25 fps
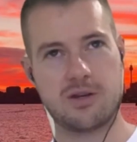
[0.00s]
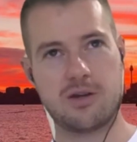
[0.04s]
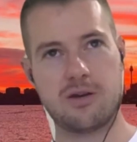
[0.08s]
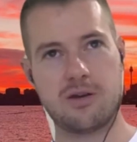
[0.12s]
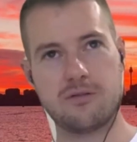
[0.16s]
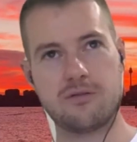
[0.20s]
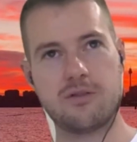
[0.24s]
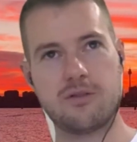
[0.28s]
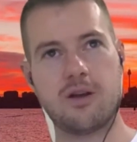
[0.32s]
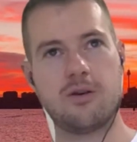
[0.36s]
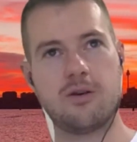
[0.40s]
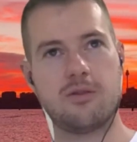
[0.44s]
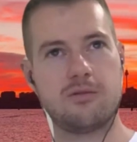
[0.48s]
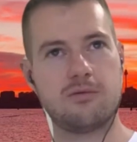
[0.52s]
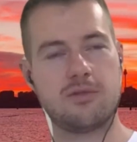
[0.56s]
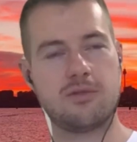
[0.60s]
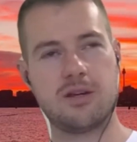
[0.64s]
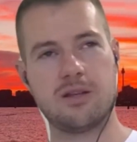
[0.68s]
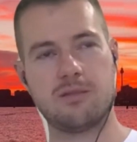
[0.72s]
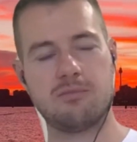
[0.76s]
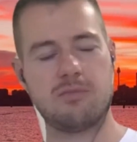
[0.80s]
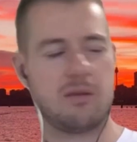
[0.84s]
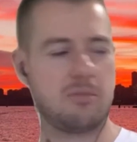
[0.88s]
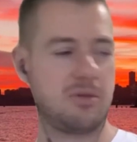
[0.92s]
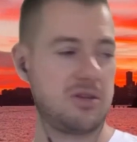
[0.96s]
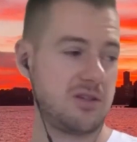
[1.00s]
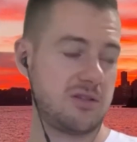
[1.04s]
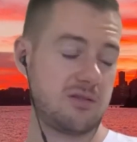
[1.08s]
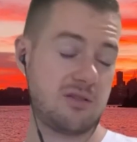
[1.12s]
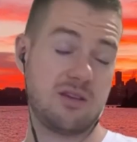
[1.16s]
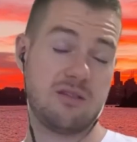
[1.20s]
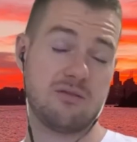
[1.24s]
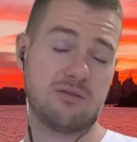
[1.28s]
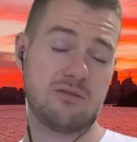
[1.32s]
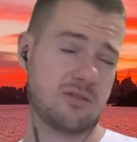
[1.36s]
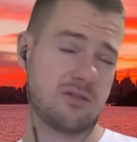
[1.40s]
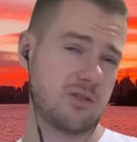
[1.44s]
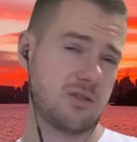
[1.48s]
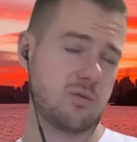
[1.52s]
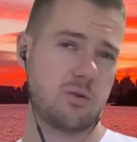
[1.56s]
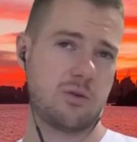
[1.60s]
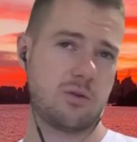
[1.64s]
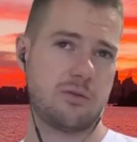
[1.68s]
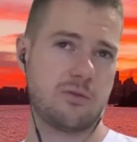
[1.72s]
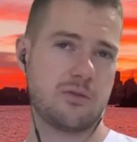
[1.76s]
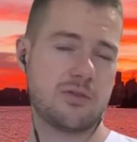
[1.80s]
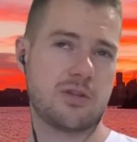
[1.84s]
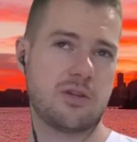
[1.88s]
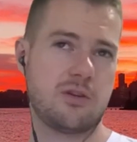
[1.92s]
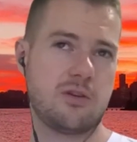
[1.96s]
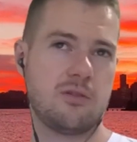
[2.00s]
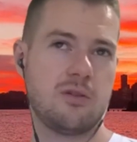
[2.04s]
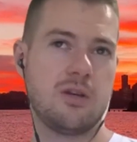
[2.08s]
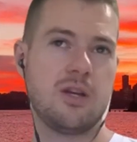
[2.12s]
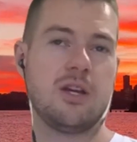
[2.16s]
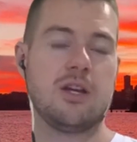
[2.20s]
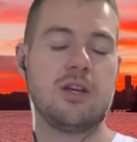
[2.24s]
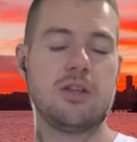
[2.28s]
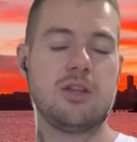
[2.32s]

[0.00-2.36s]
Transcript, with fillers: our phone, uh, maybe just, even just one or two.